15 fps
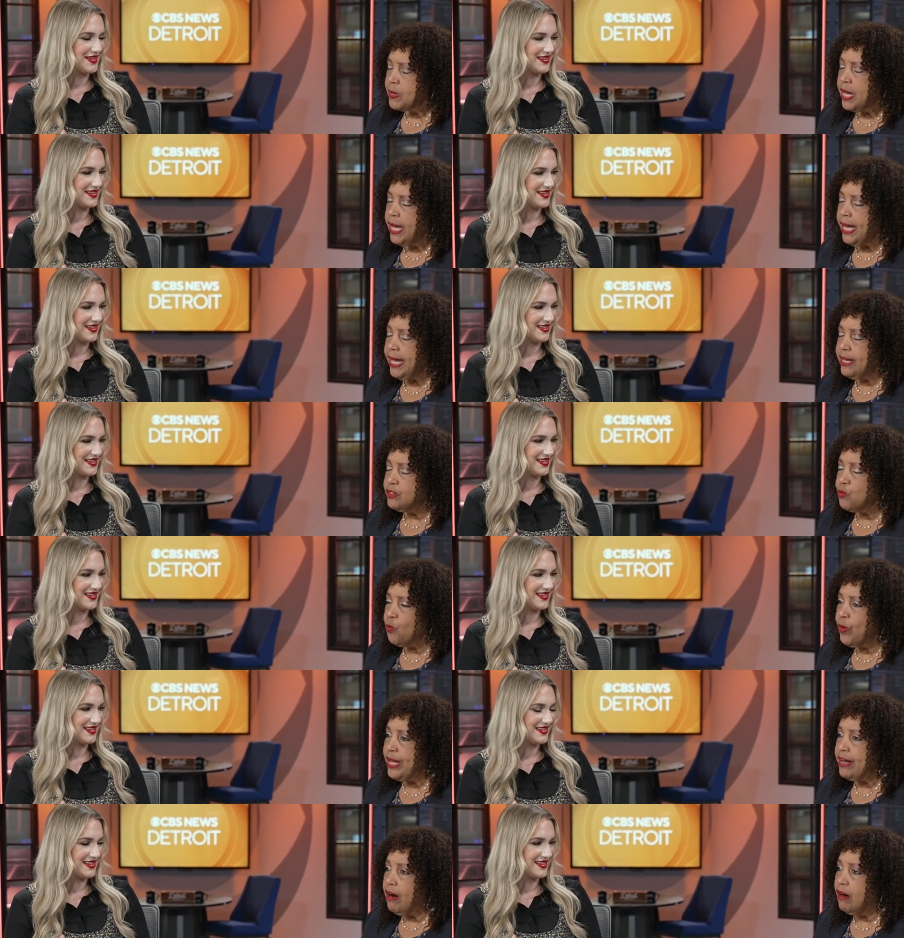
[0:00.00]
Speaker 1: and
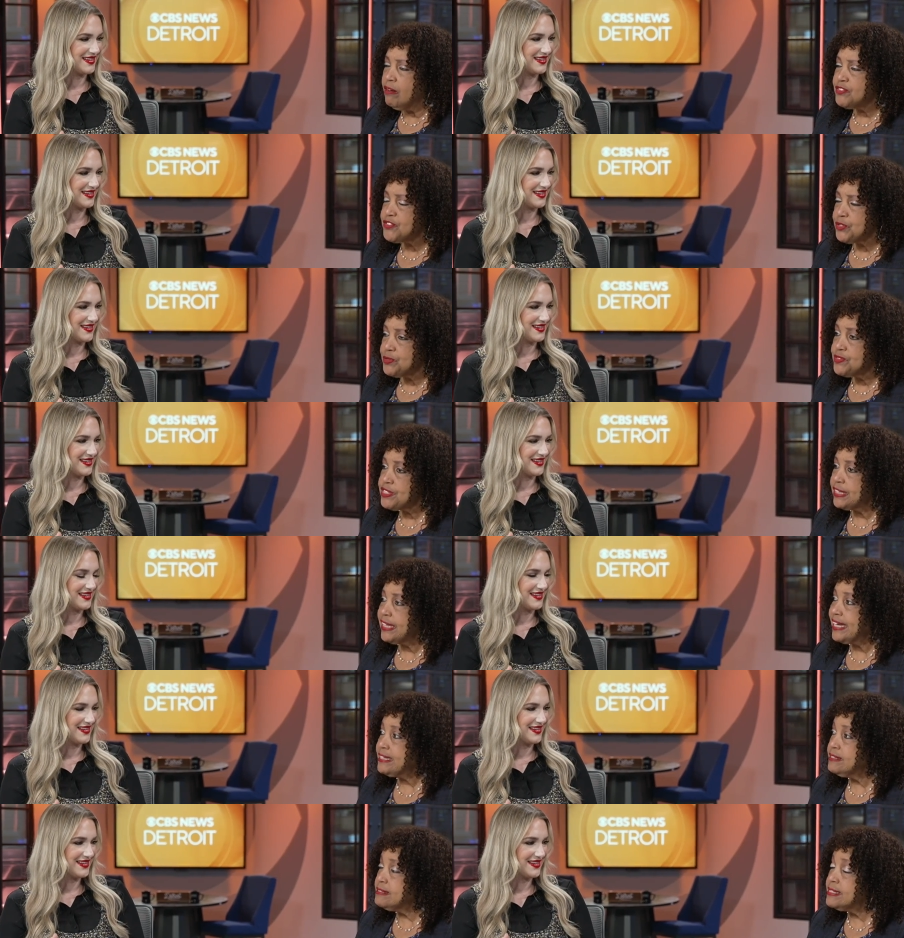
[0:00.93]
we also
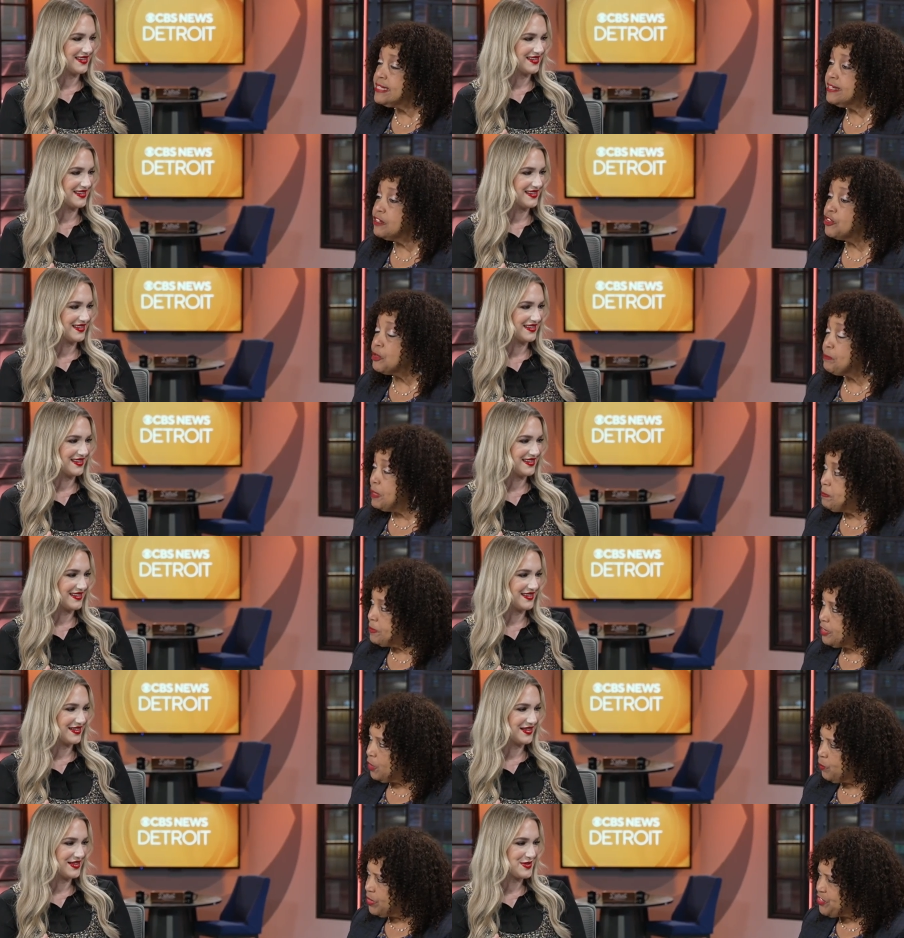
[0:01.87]
selected 10 of the people
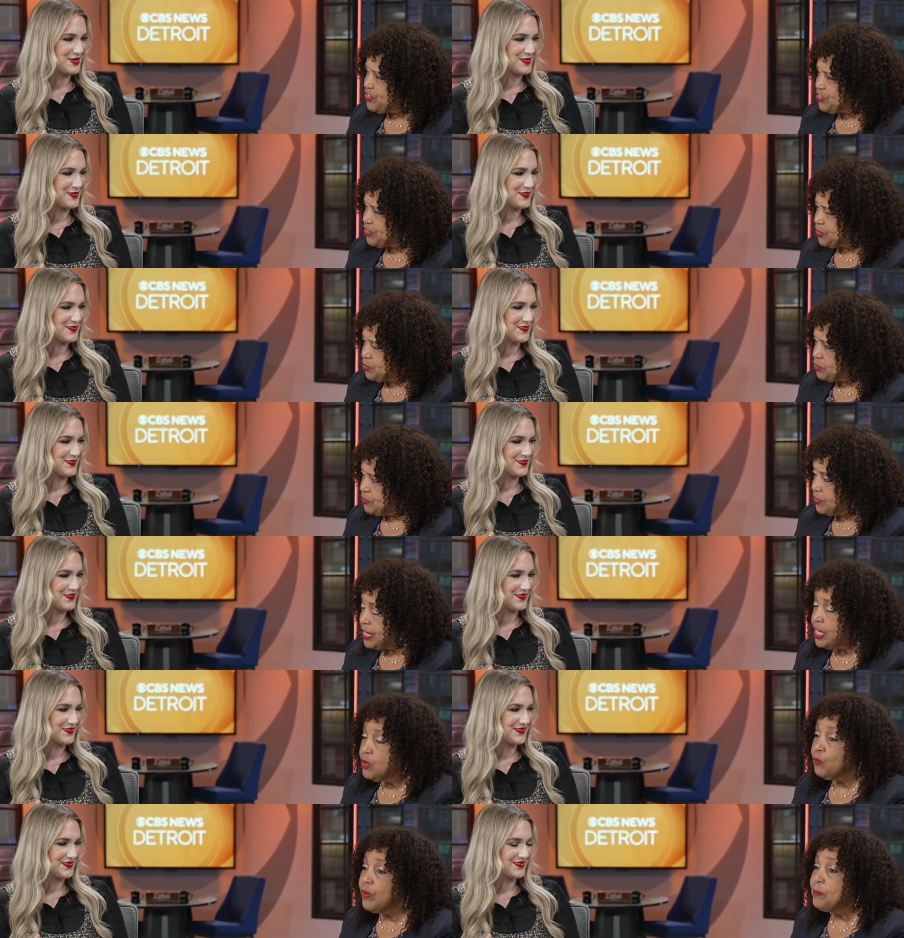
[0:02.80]
that we serve.
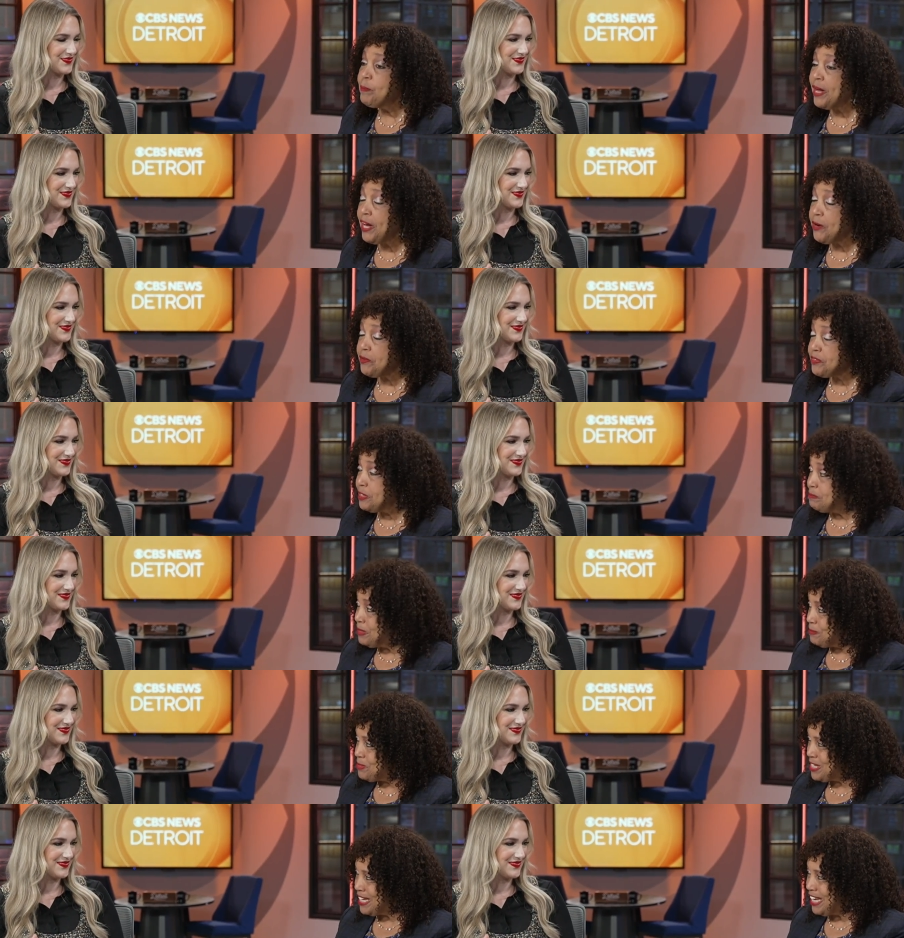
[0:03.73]
We paired them up
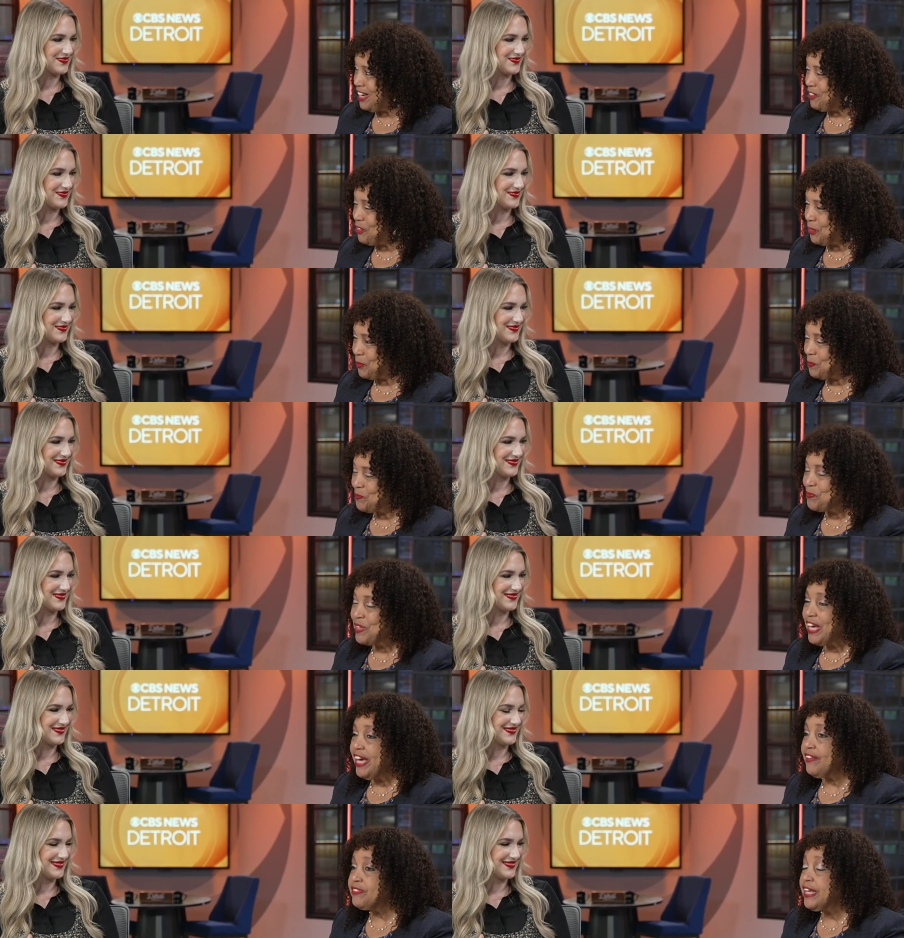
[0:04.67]
together
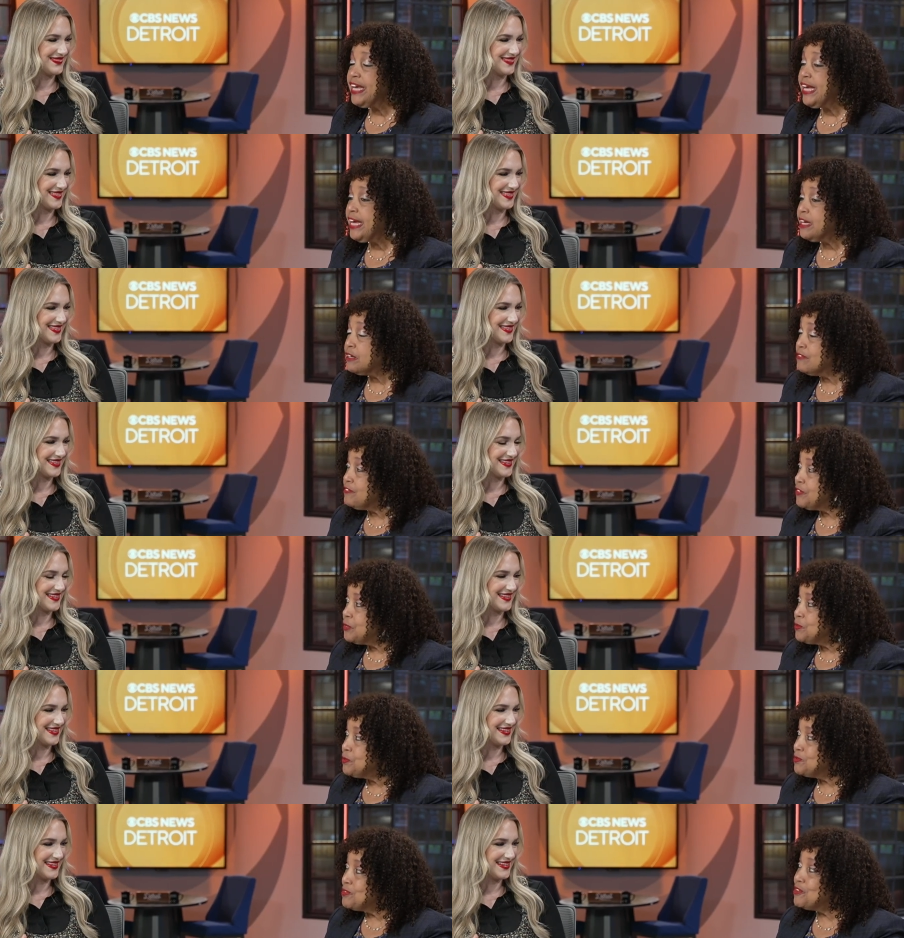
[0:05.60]
and they
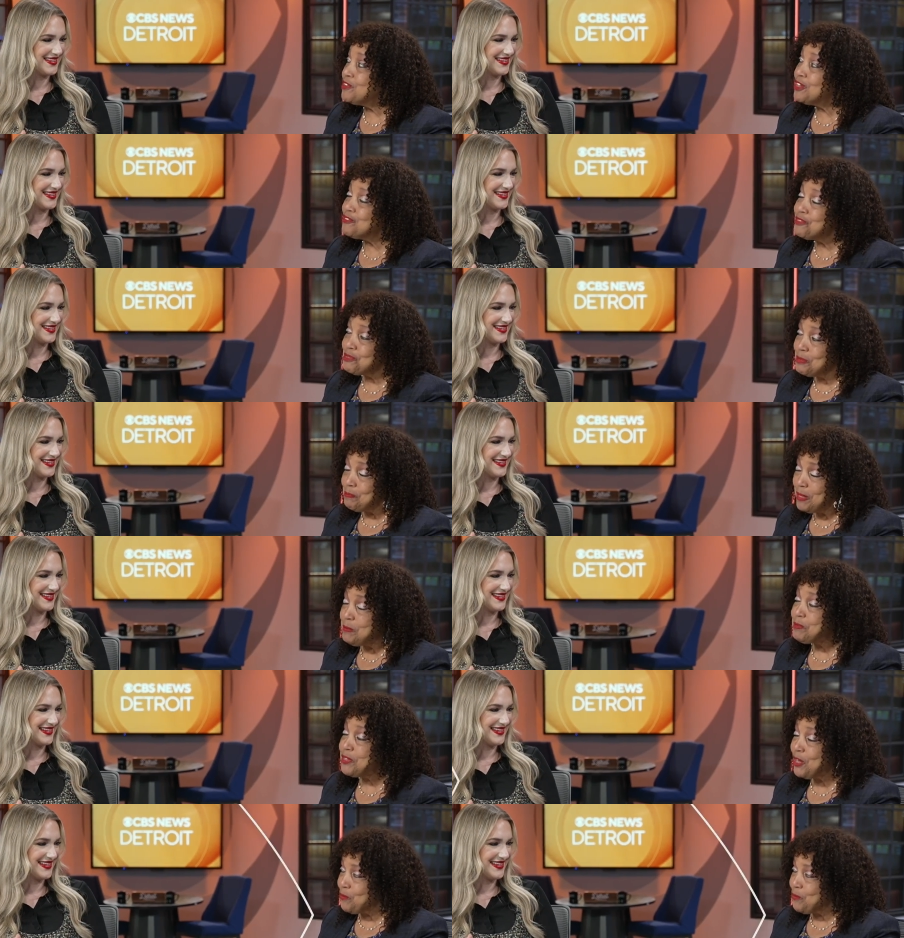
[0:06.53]
interviewed the people that